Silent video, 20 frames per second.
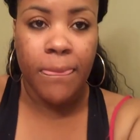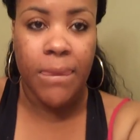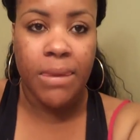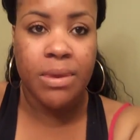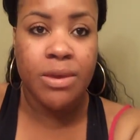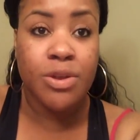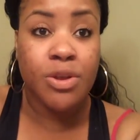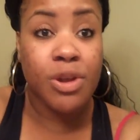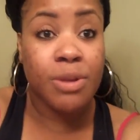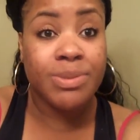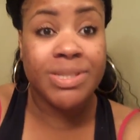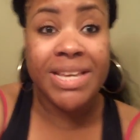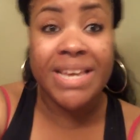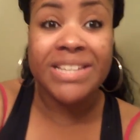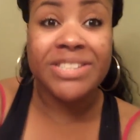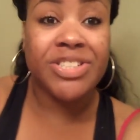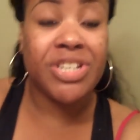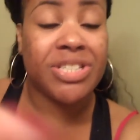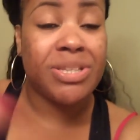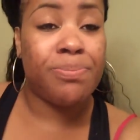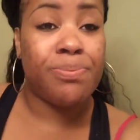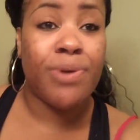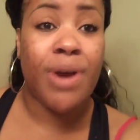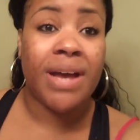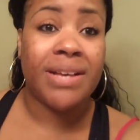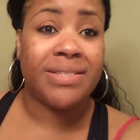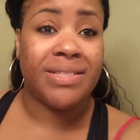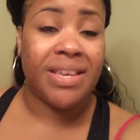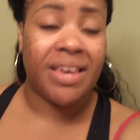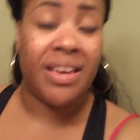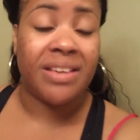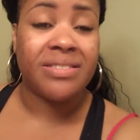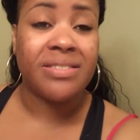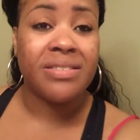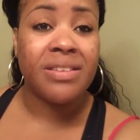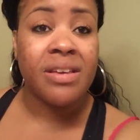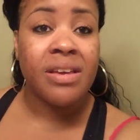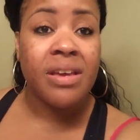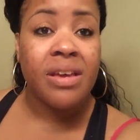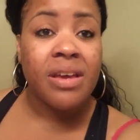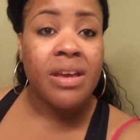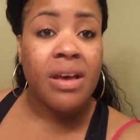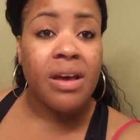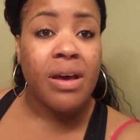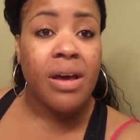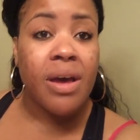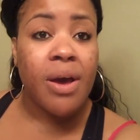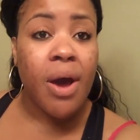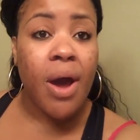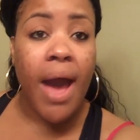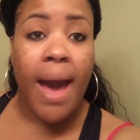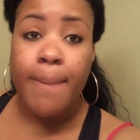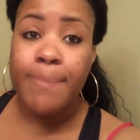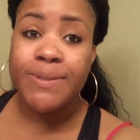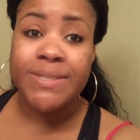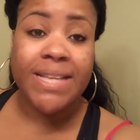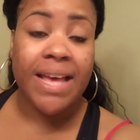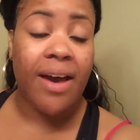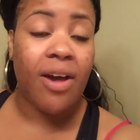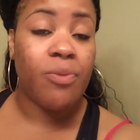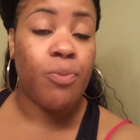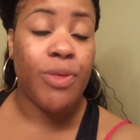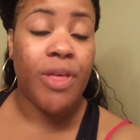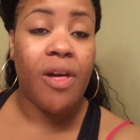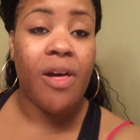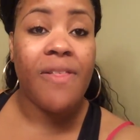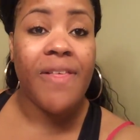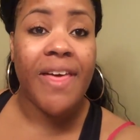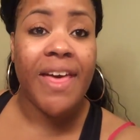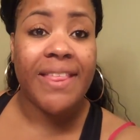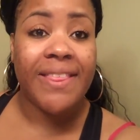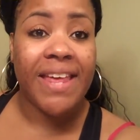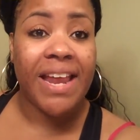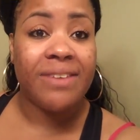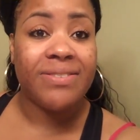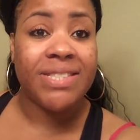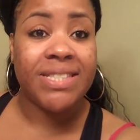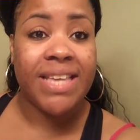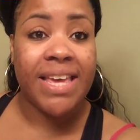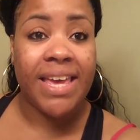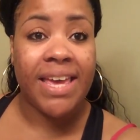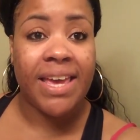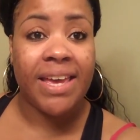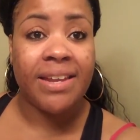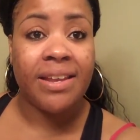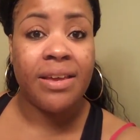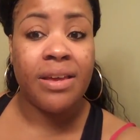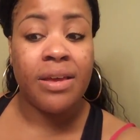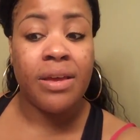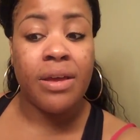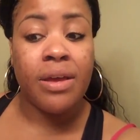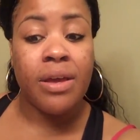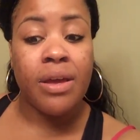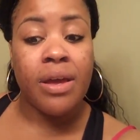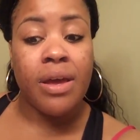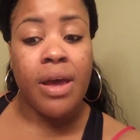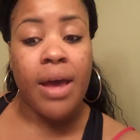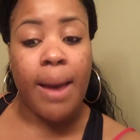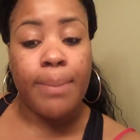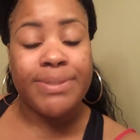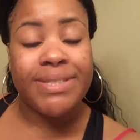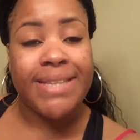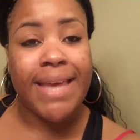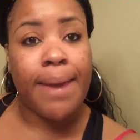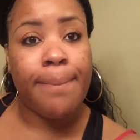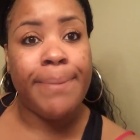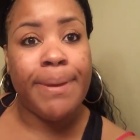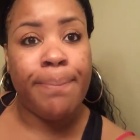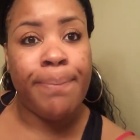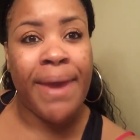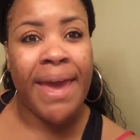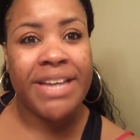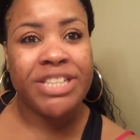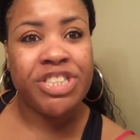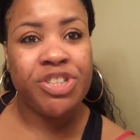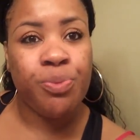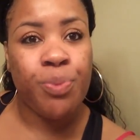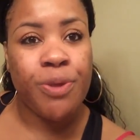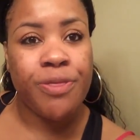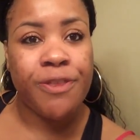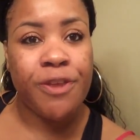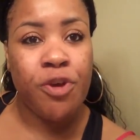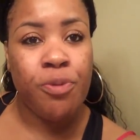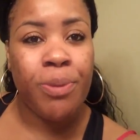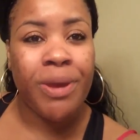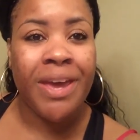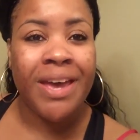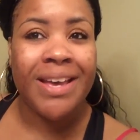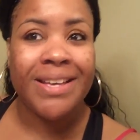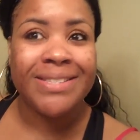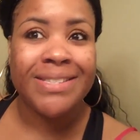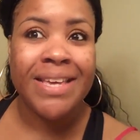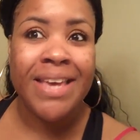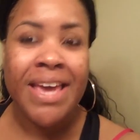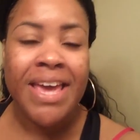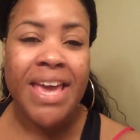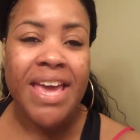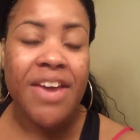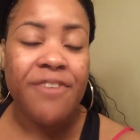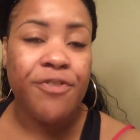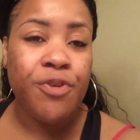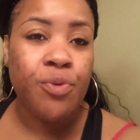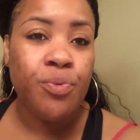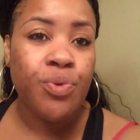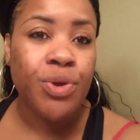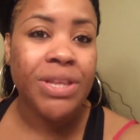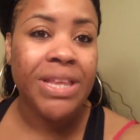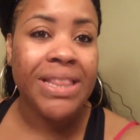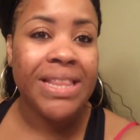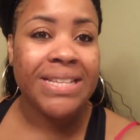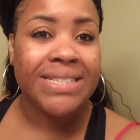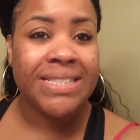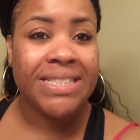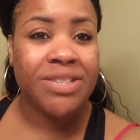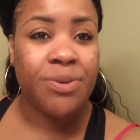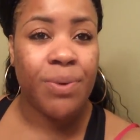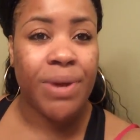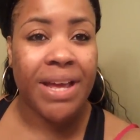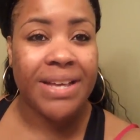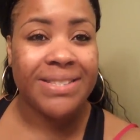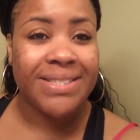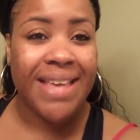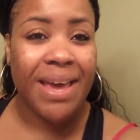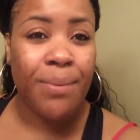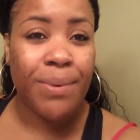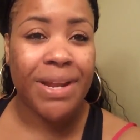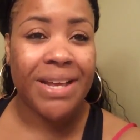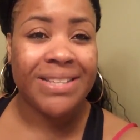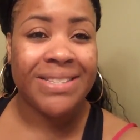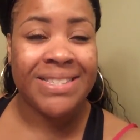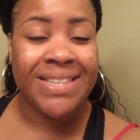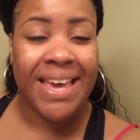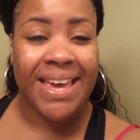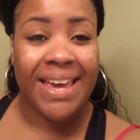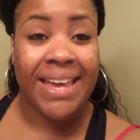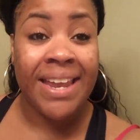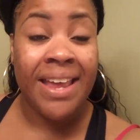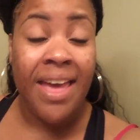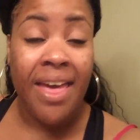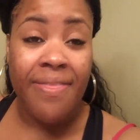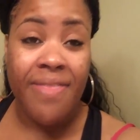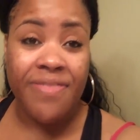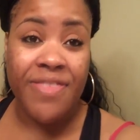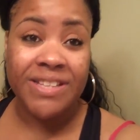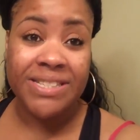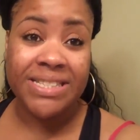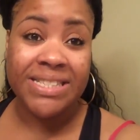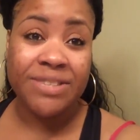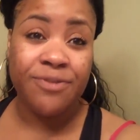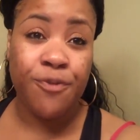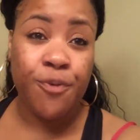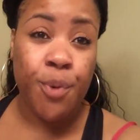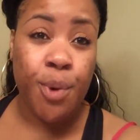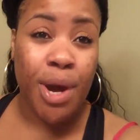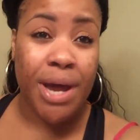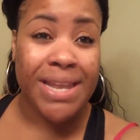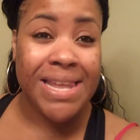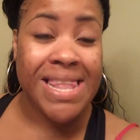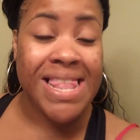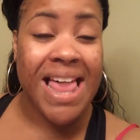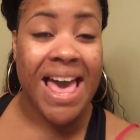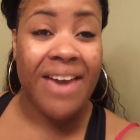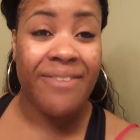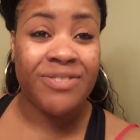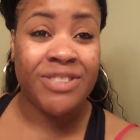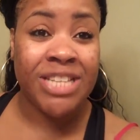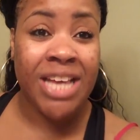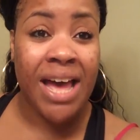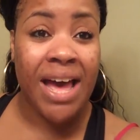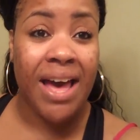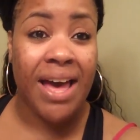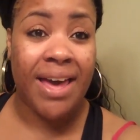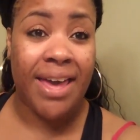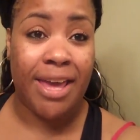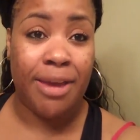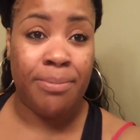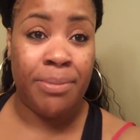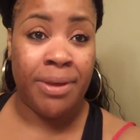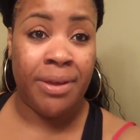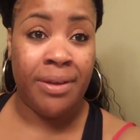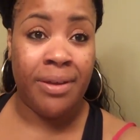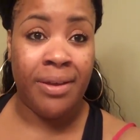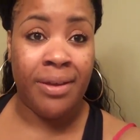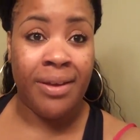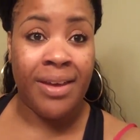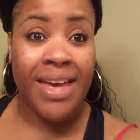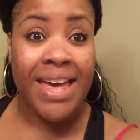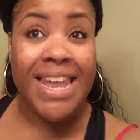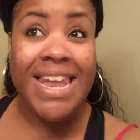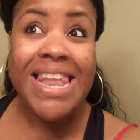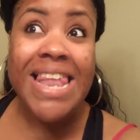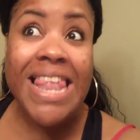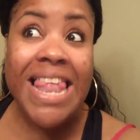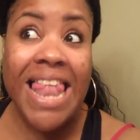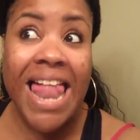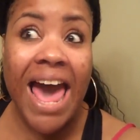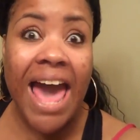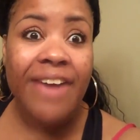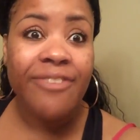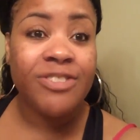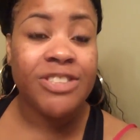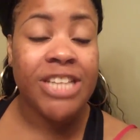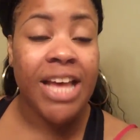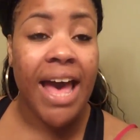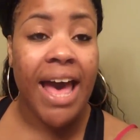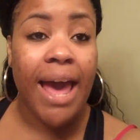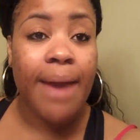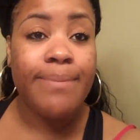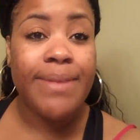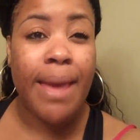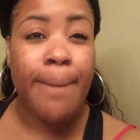You know what I'm saying? It's just a process. I'm, I, with all that that I've said, I'm saying be patient with you because if you really listen to what I say when I say it, that this is for a lifetime. Lifetime.